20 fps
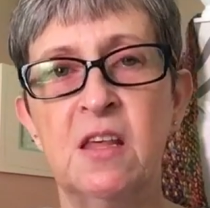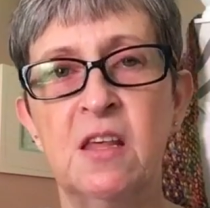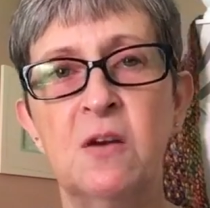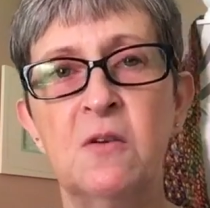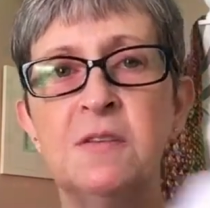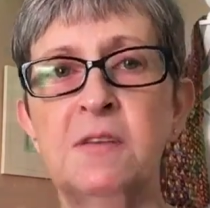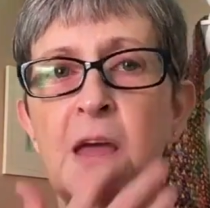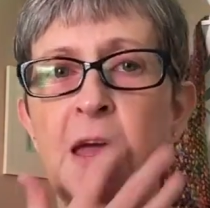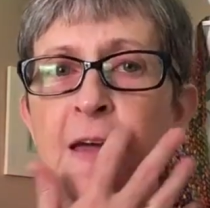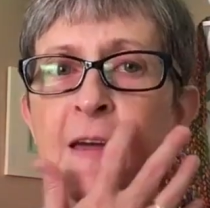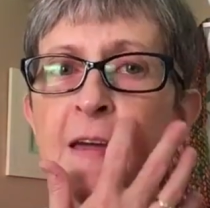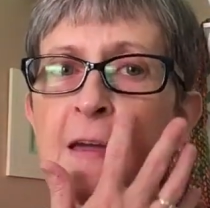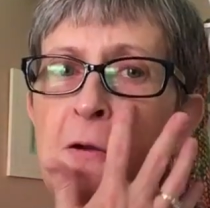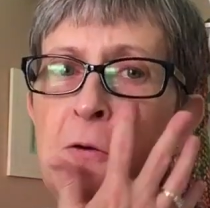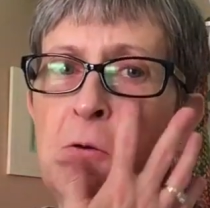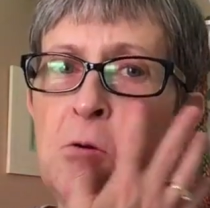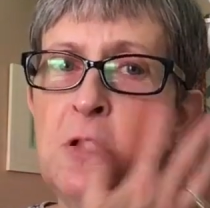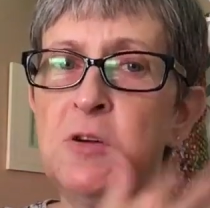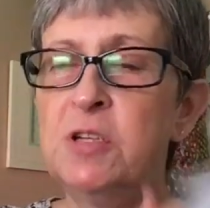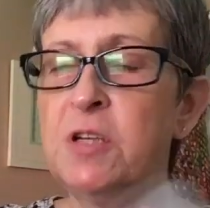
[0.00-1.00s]
There's a
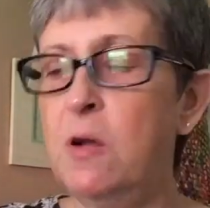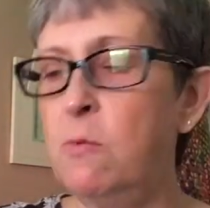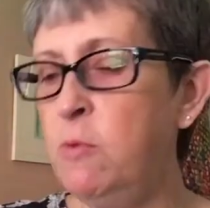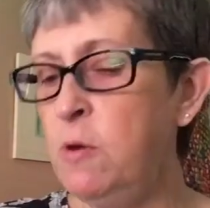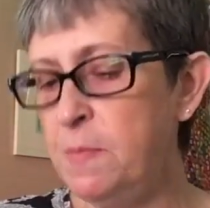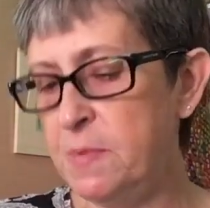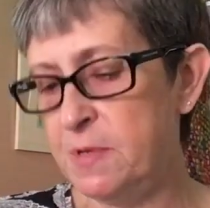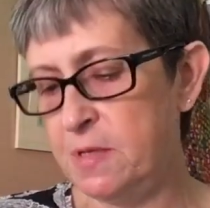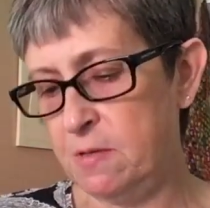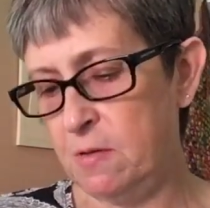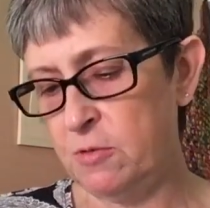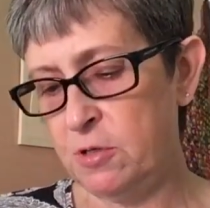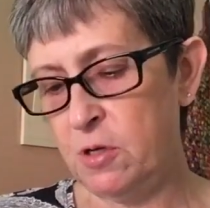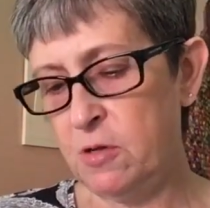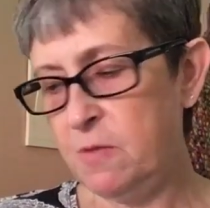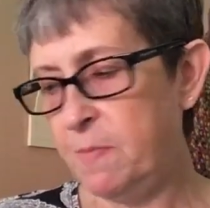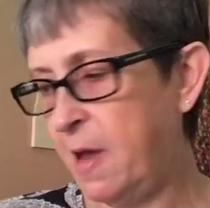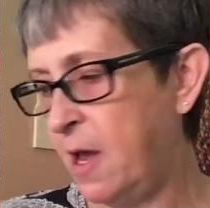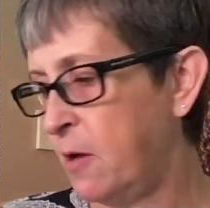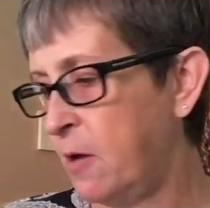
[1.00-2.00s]
crochet, whoops, don't show
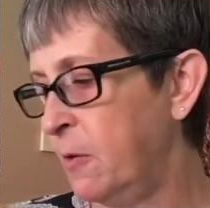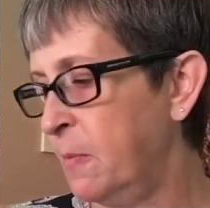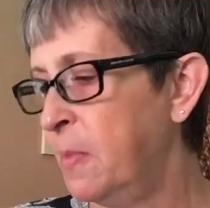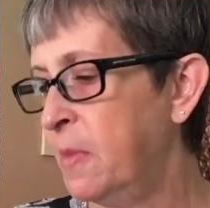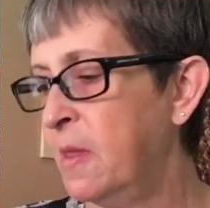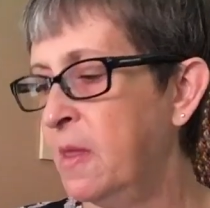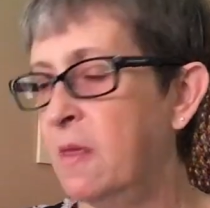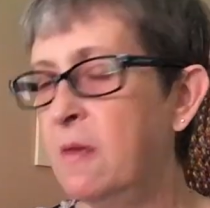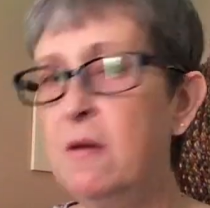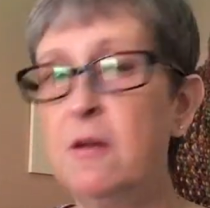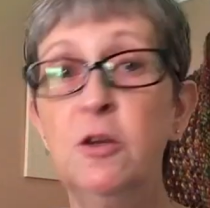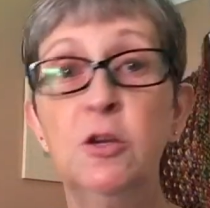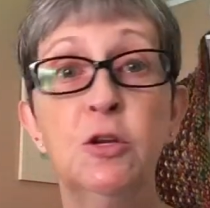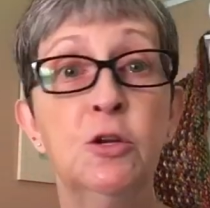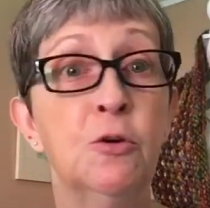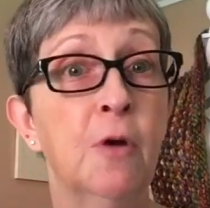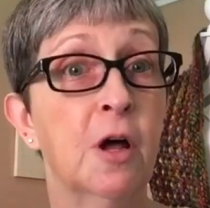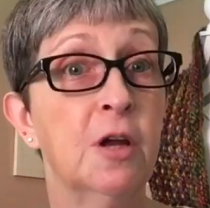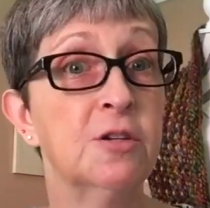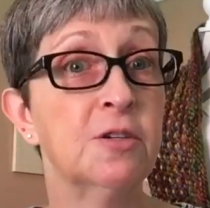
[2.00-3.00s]
the pattern.
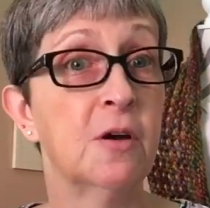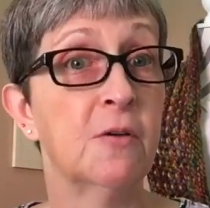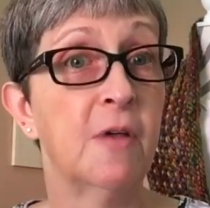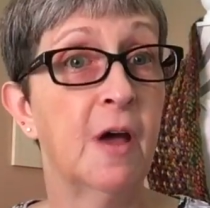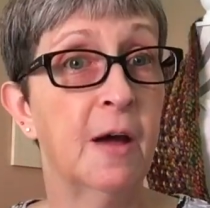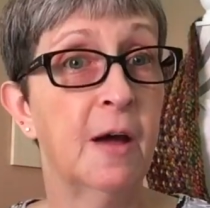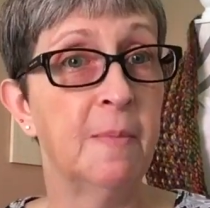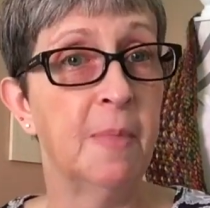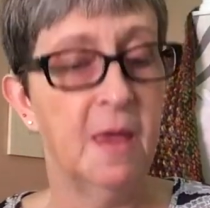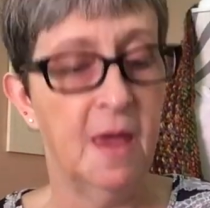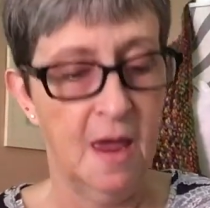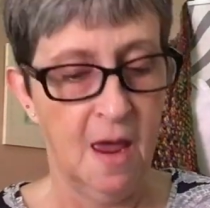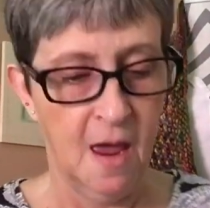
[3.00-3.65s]
Do not show that.